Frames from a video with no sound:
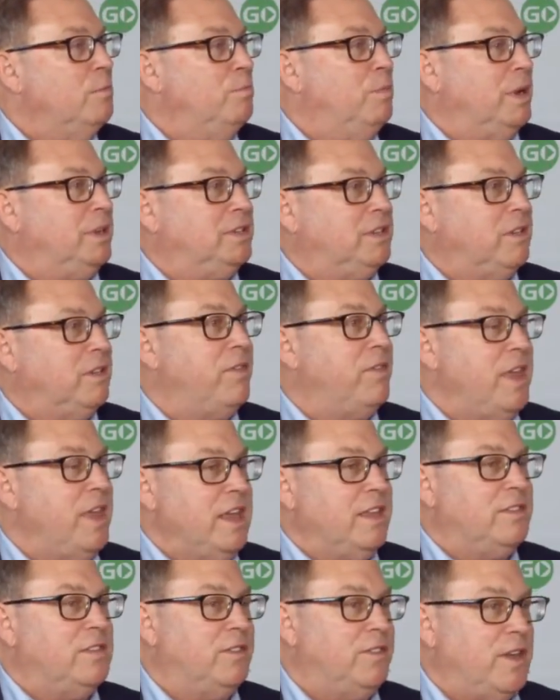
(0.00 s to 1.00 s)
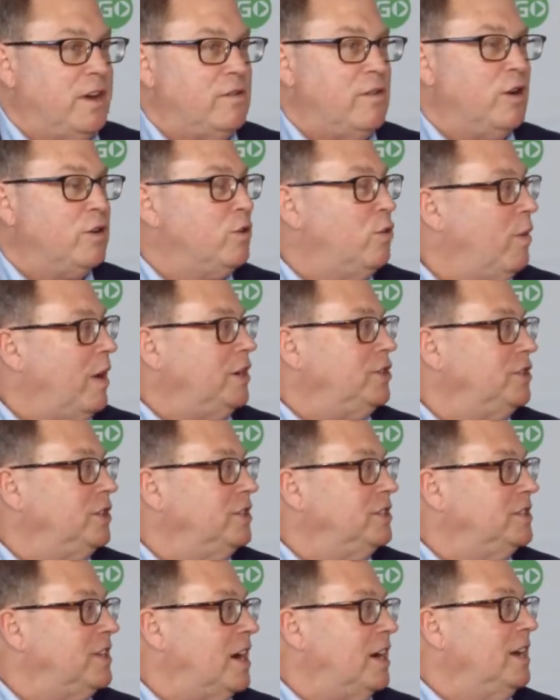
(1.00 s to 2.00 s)
But to think that there are
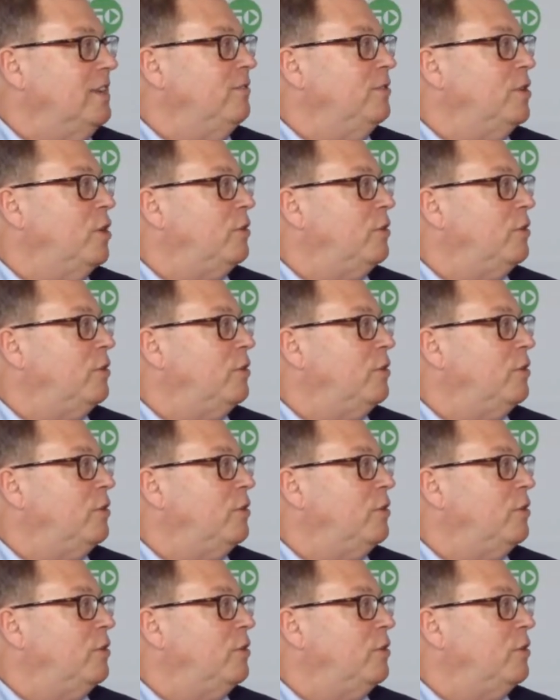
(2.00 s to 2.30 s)
questions I don't even